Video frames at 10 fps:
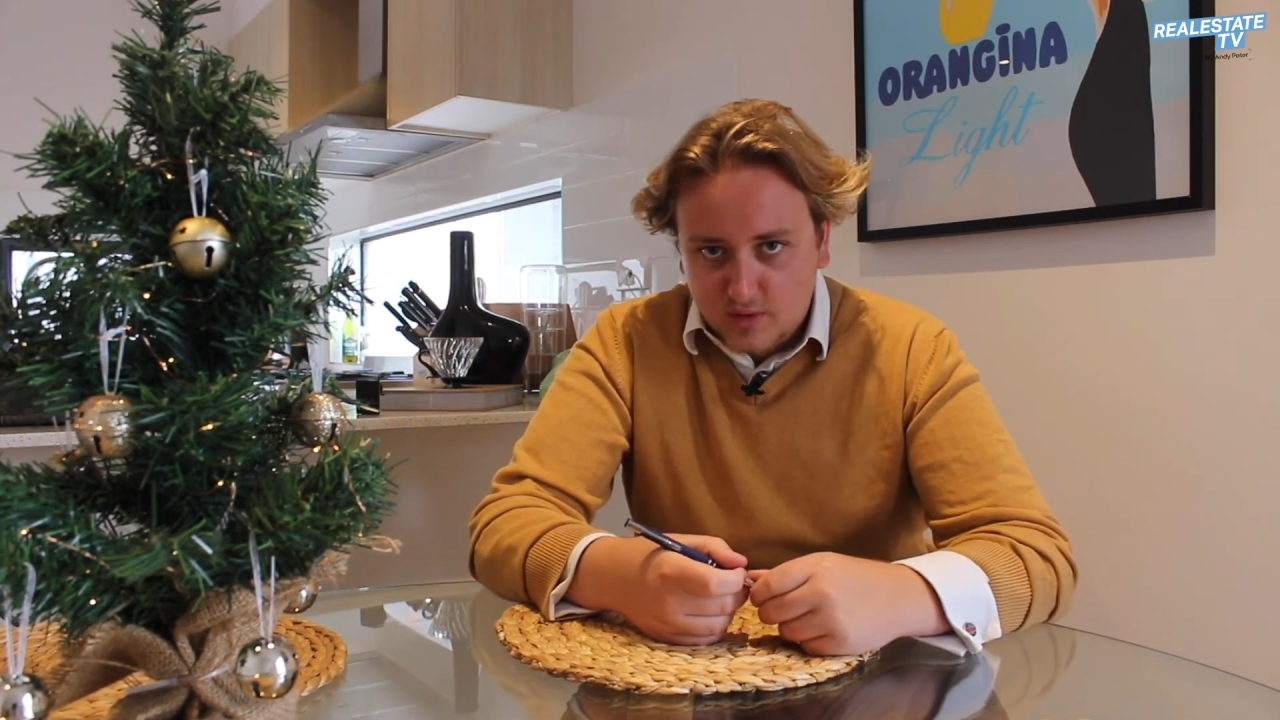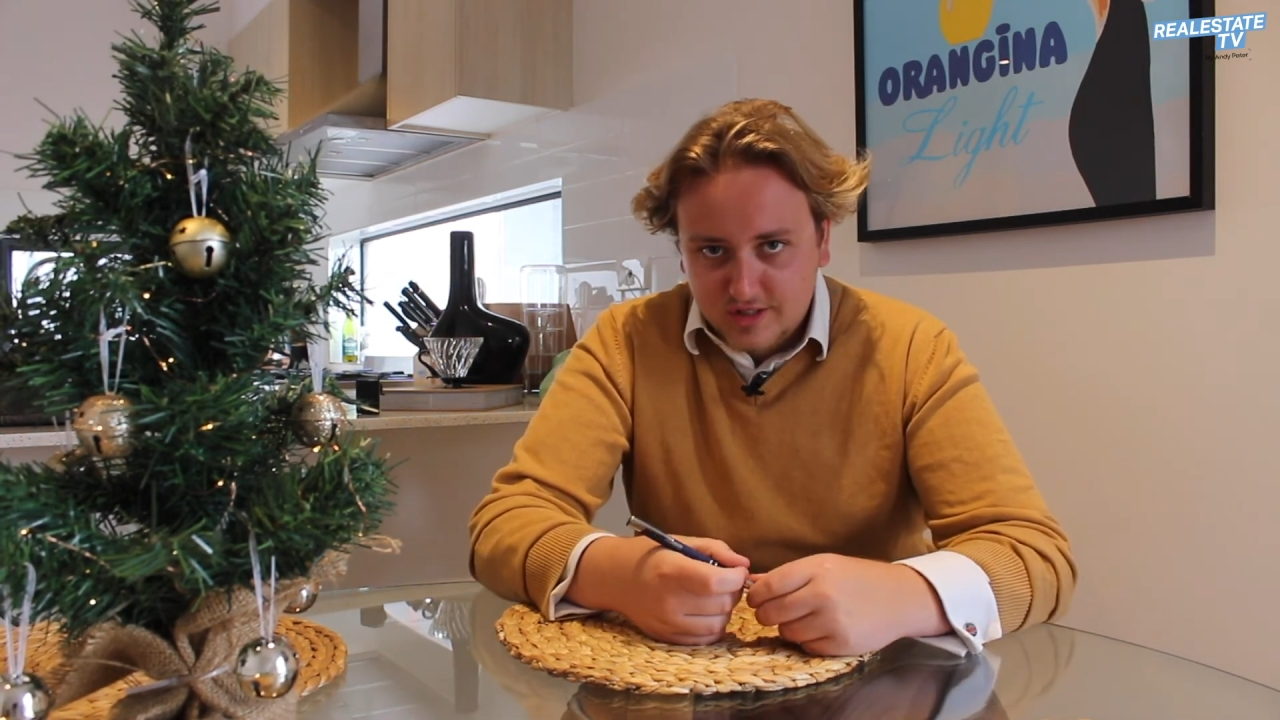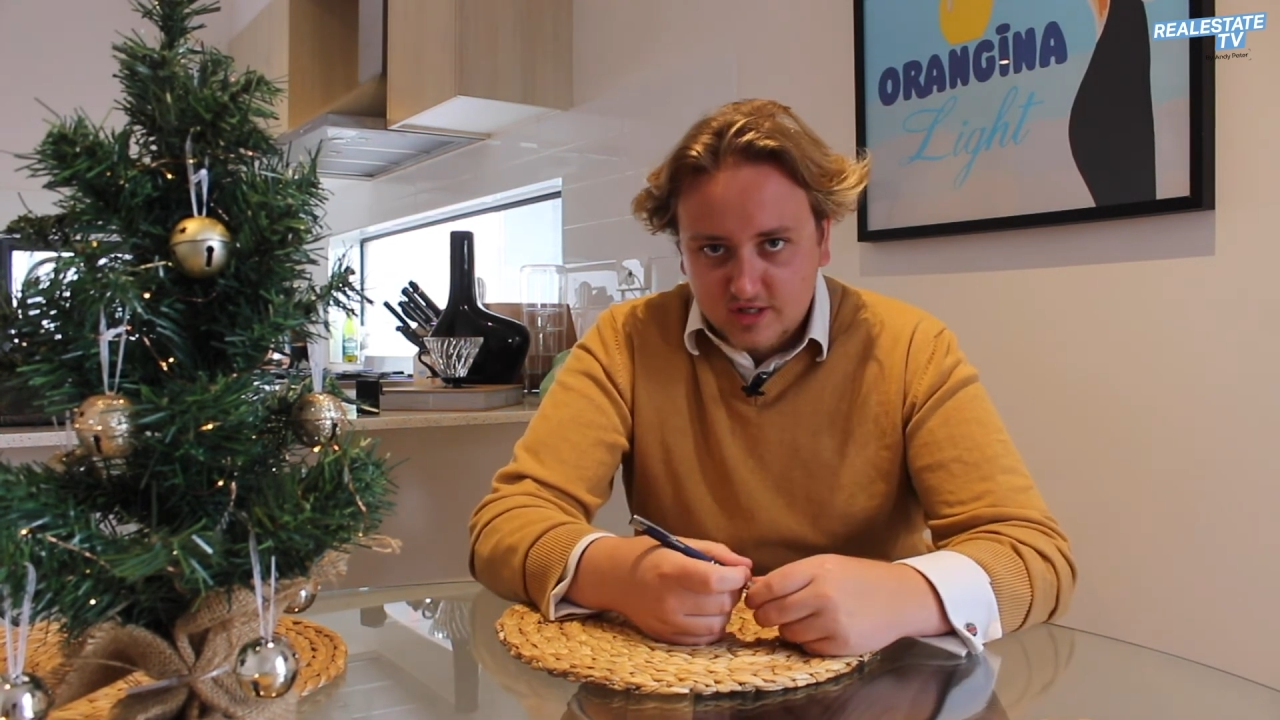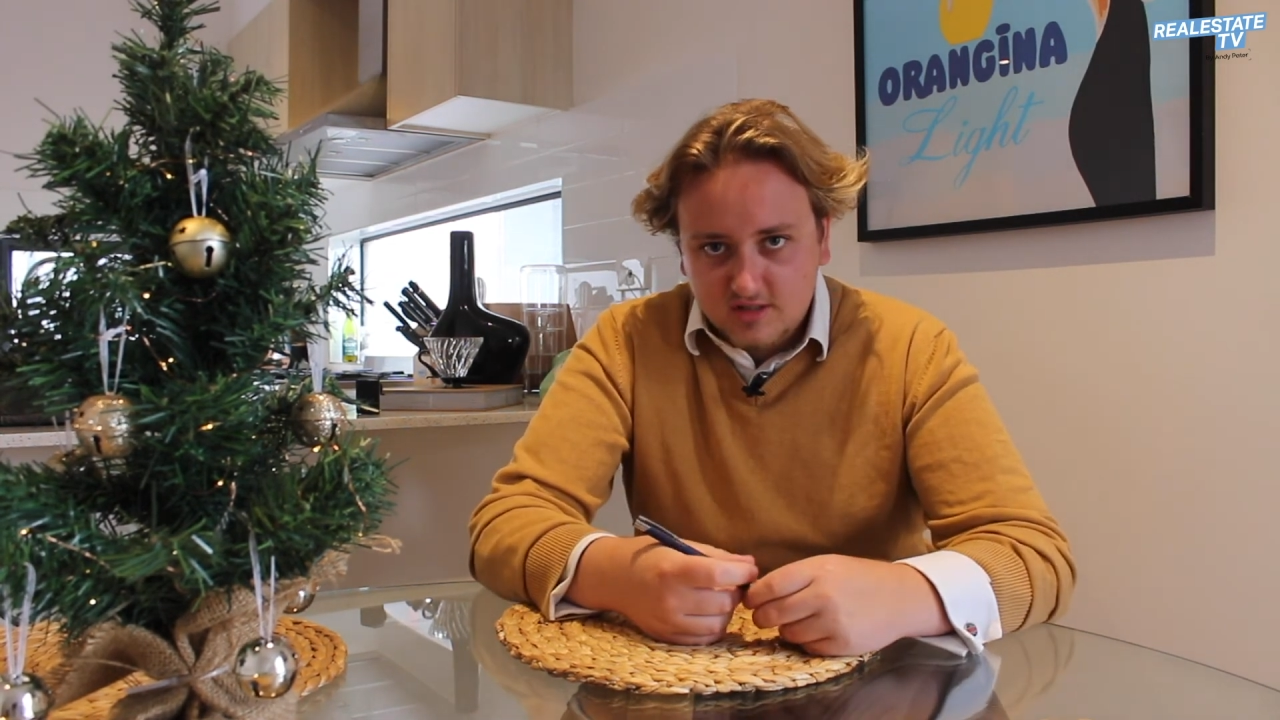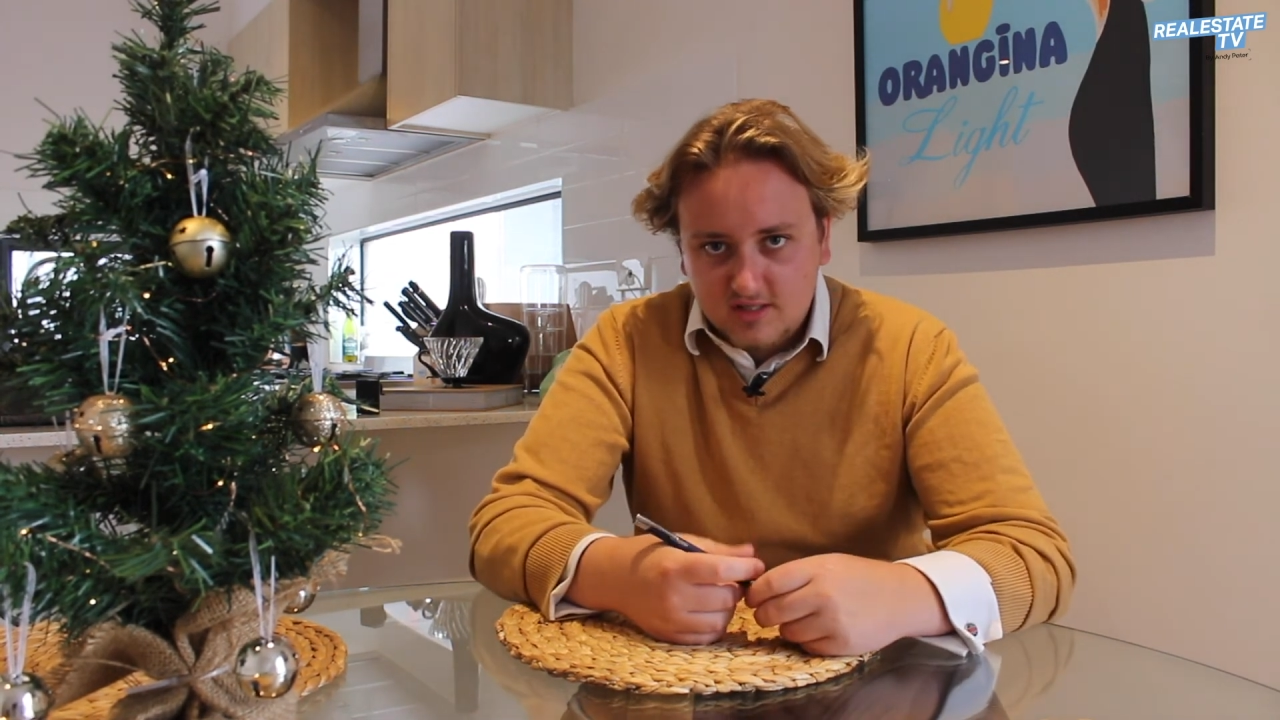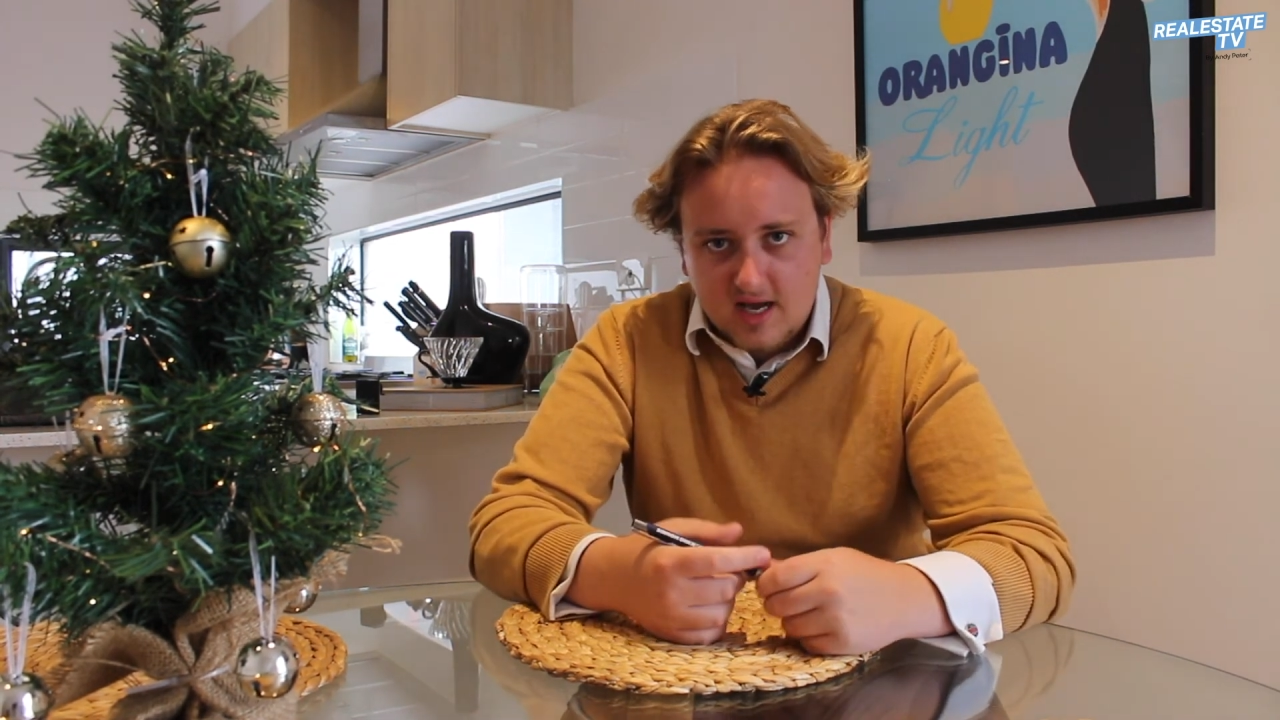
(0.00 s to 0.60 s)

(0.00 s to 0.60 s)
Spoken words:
question to